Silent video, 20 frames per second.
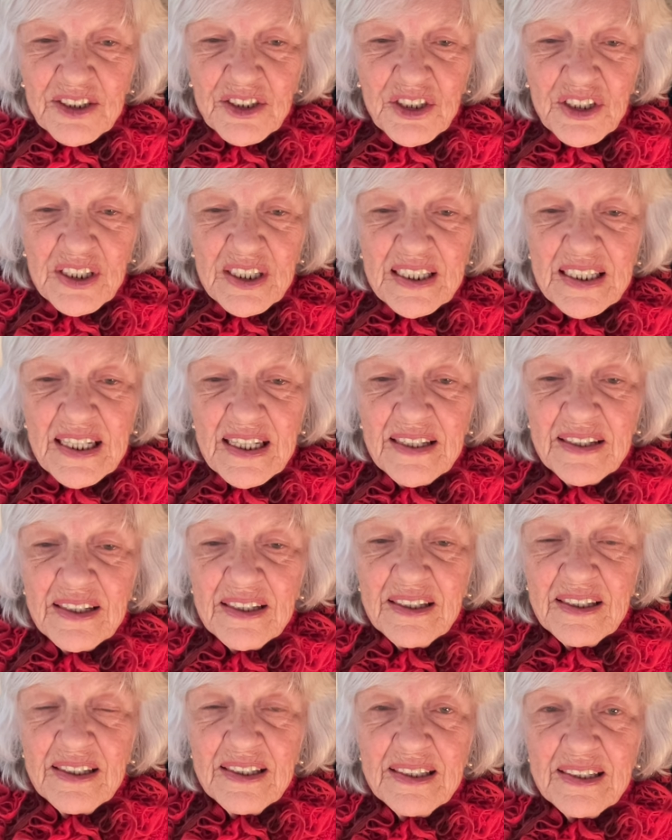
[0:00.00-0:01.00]

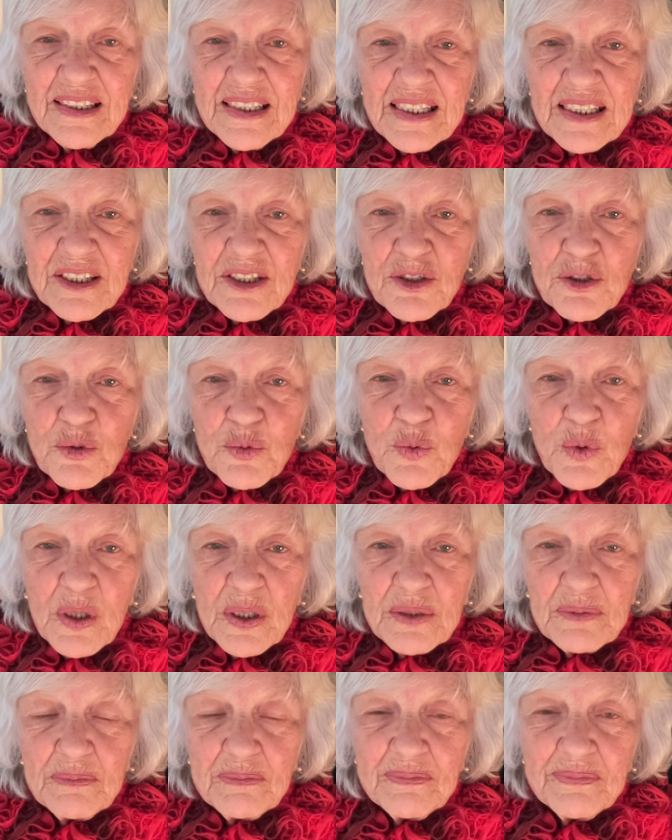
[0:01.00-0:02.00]
Together as
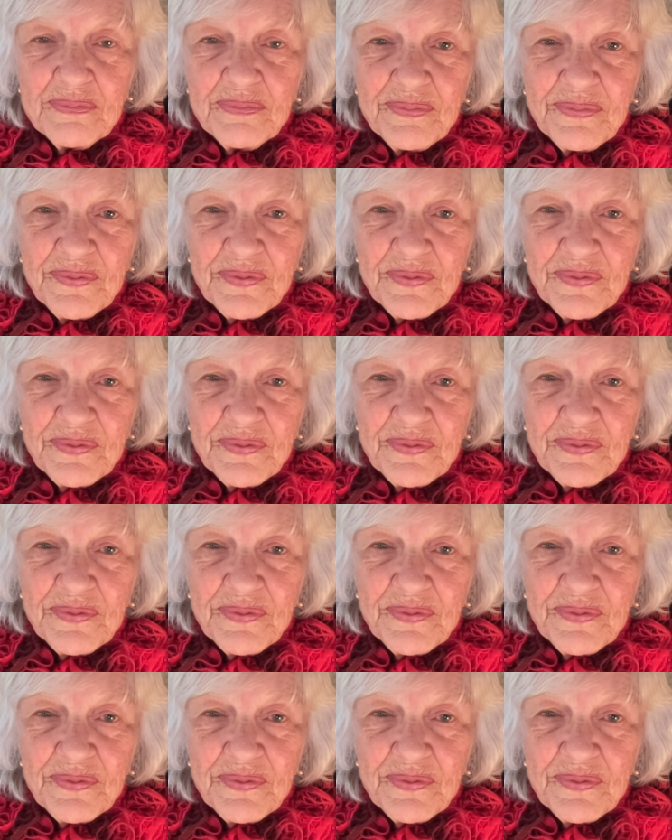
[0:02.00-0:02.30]
one,